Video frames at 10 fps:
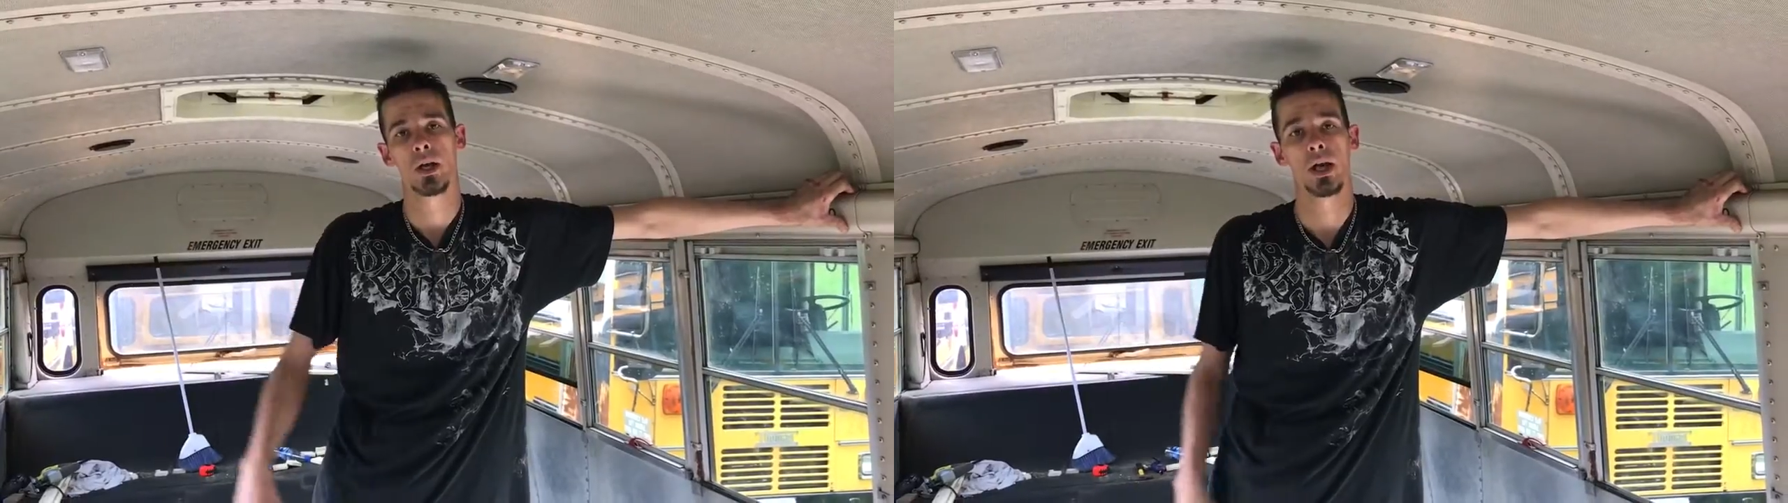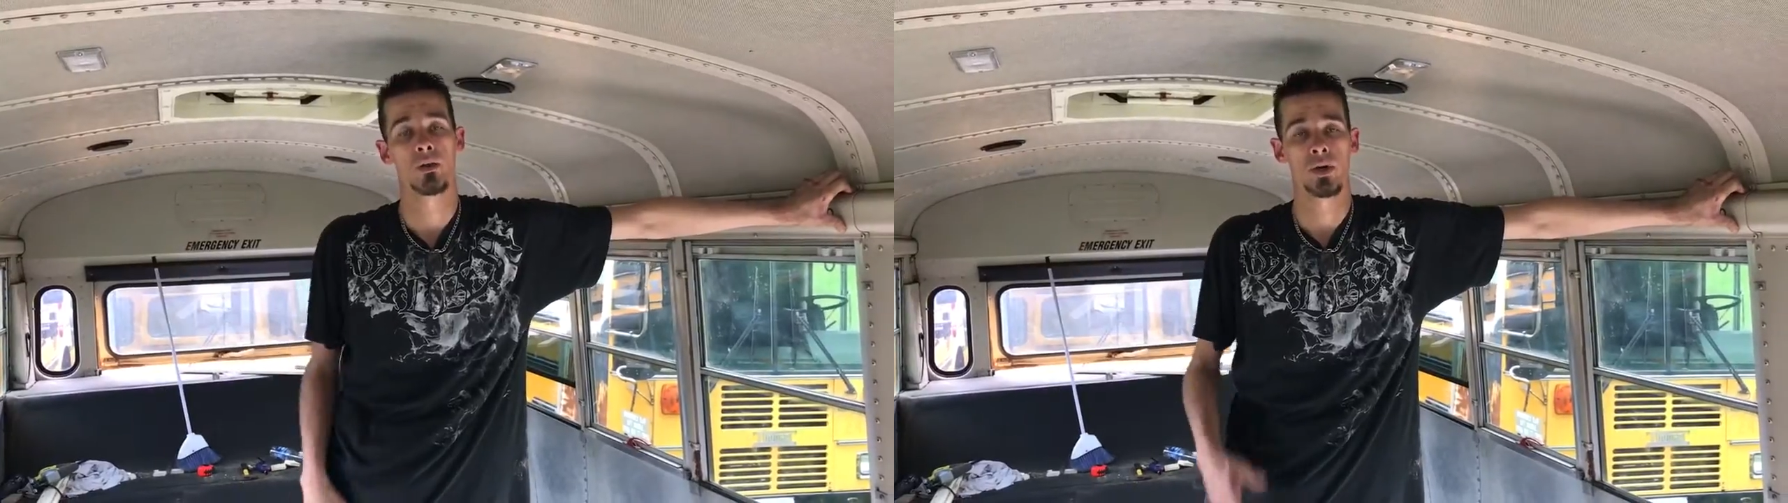
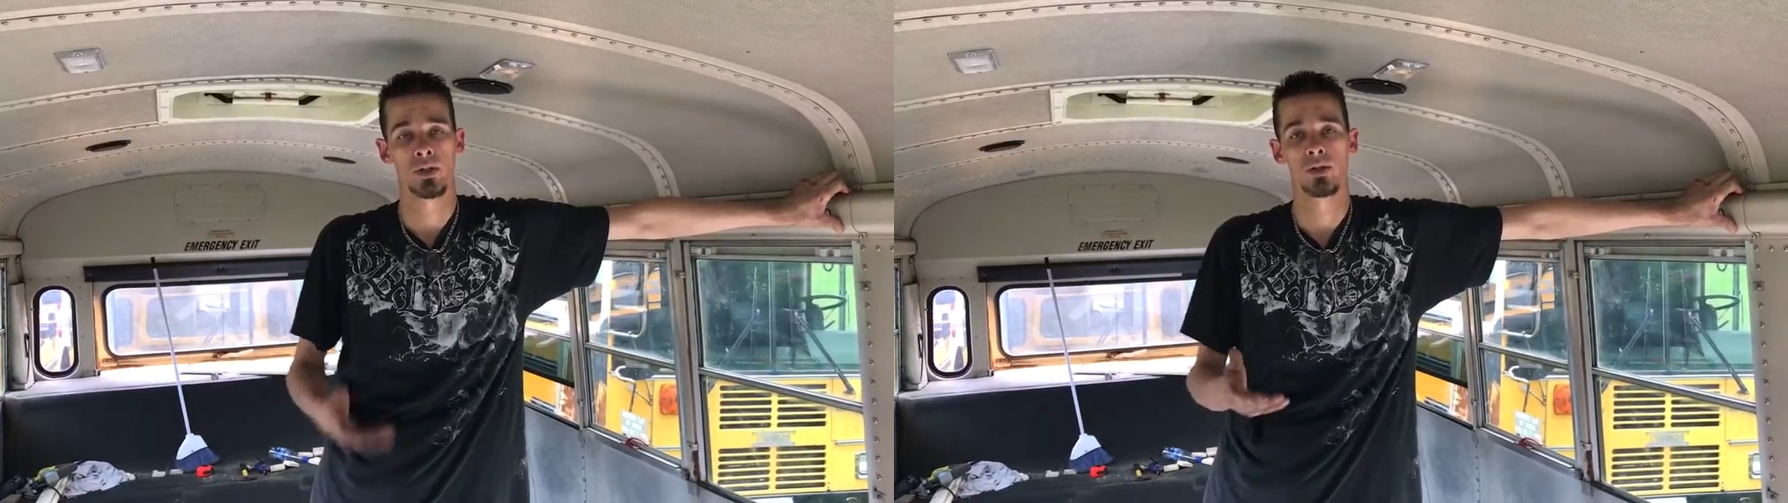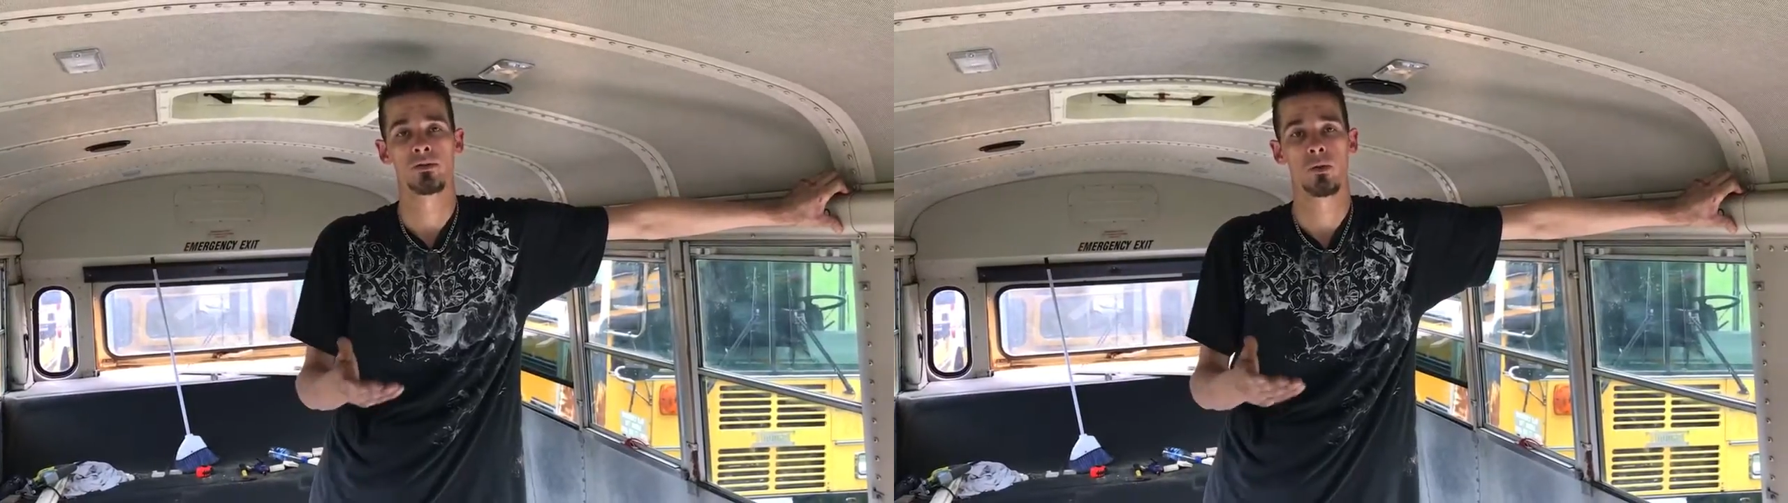And the
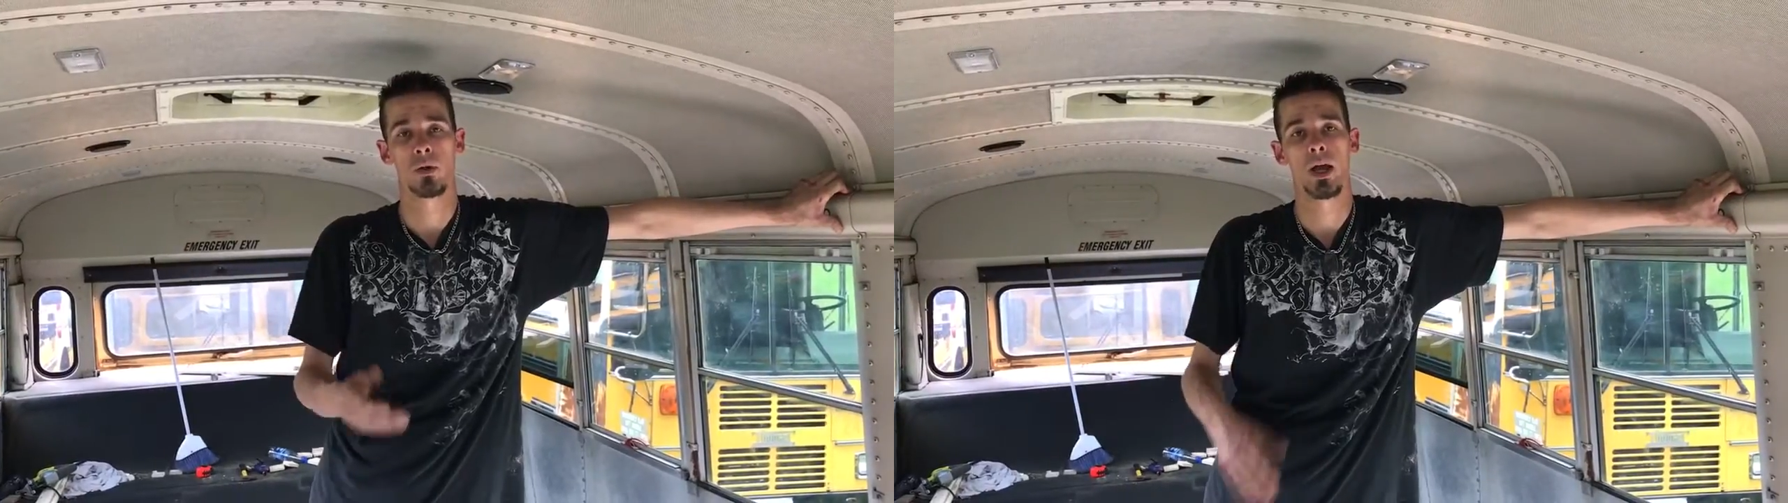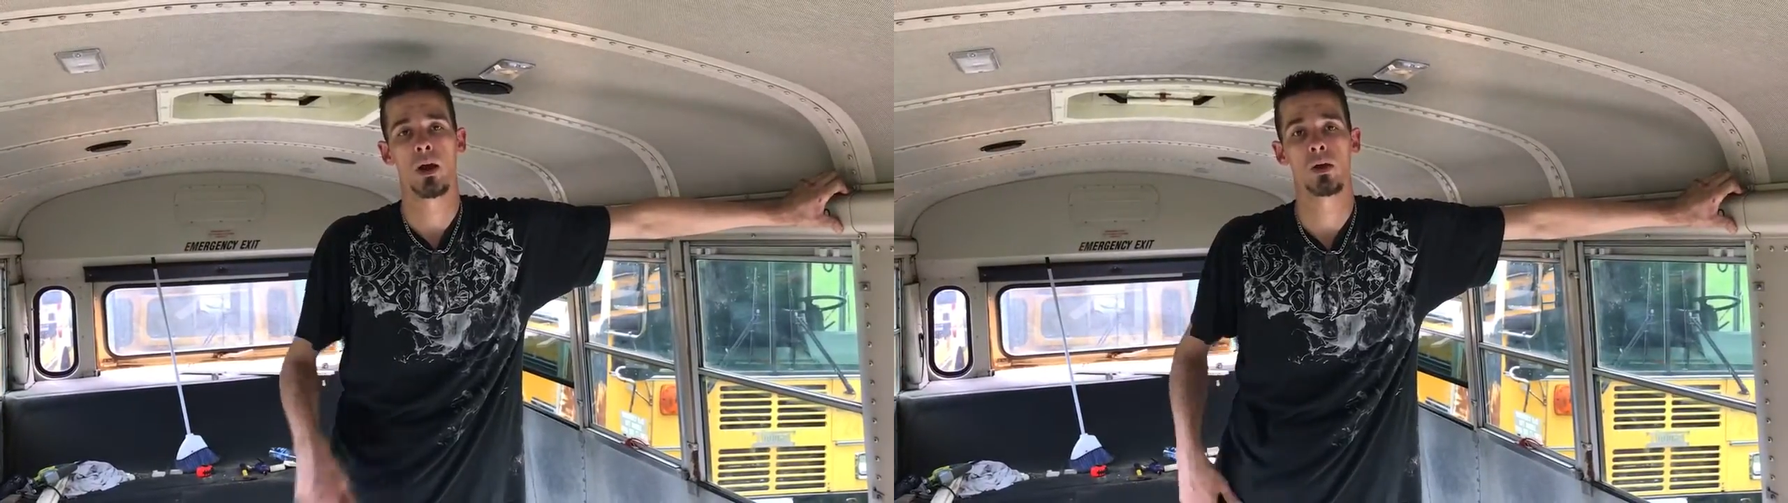reasoning for
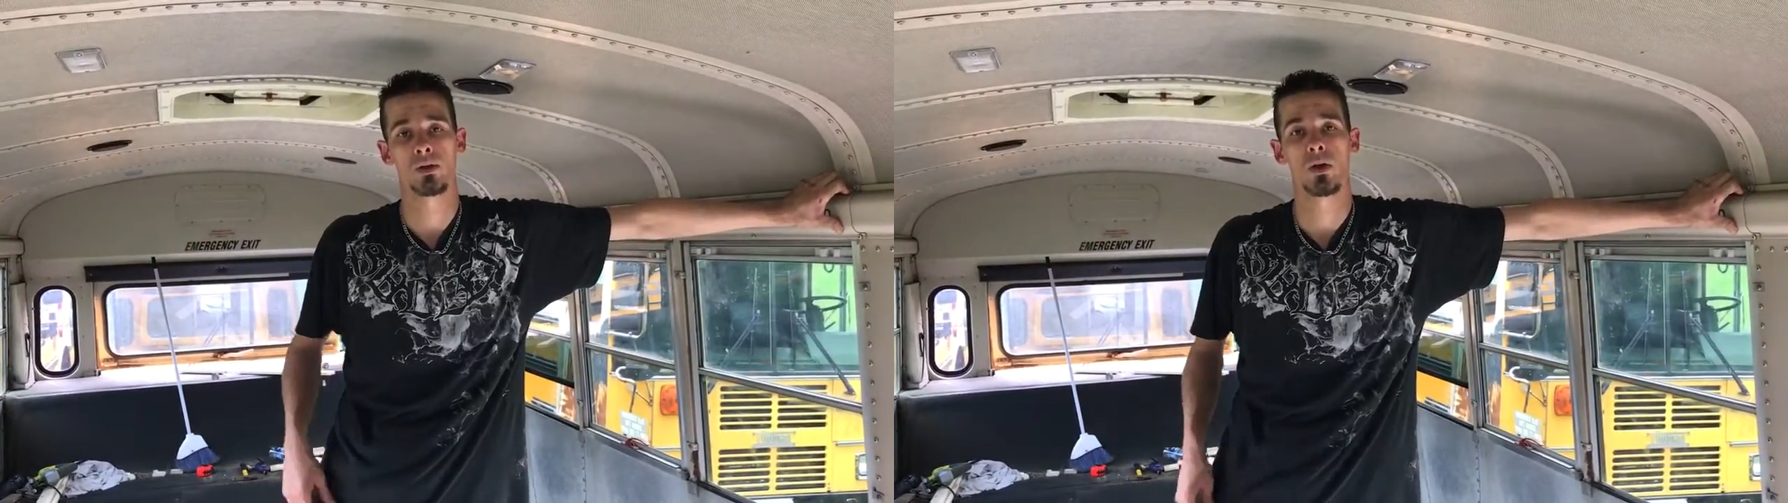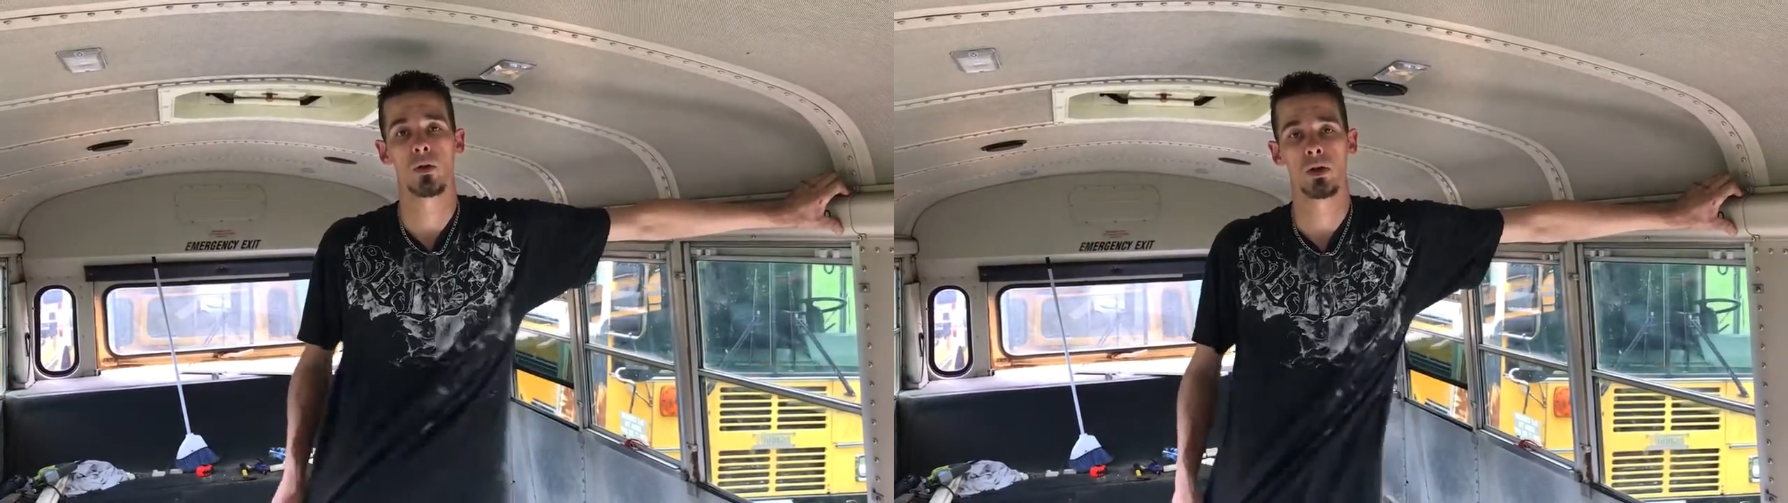that
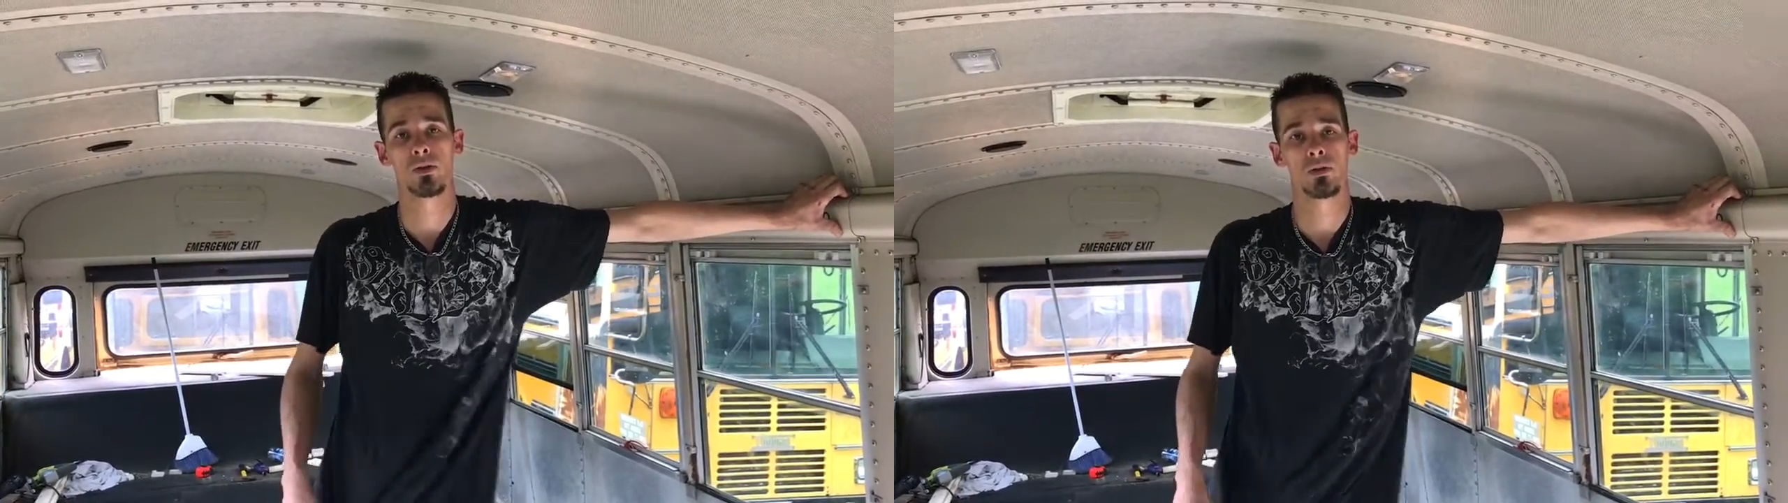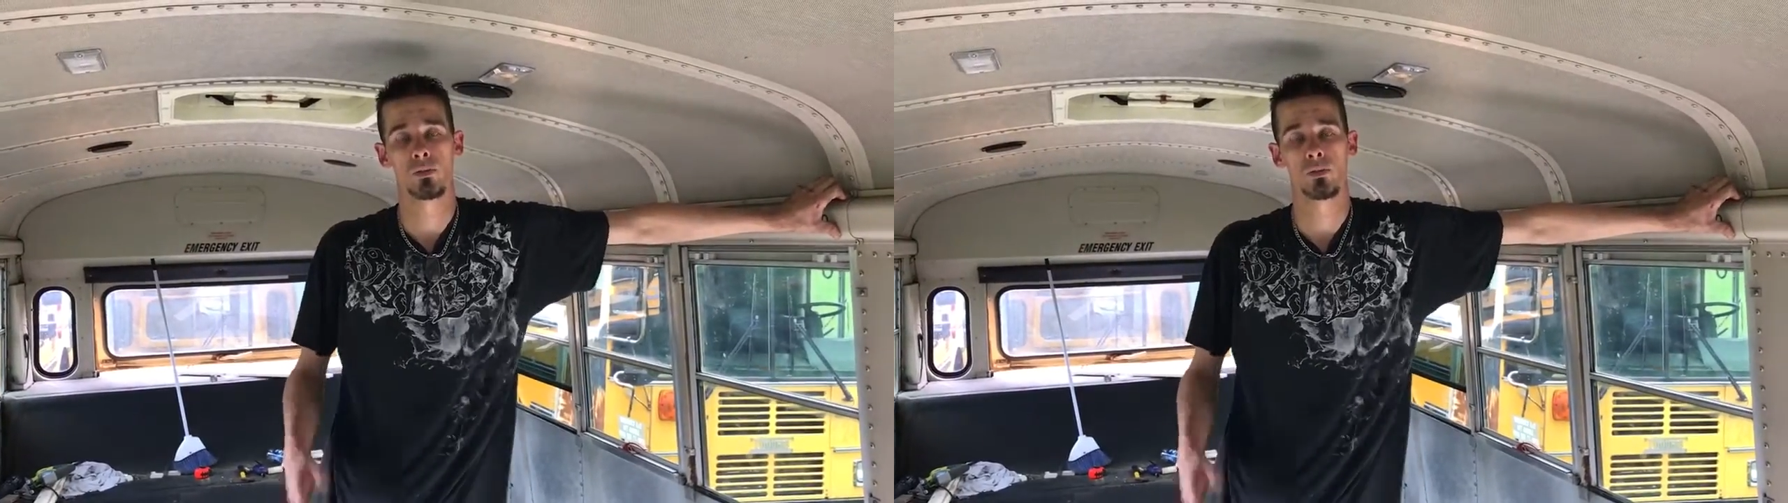also is,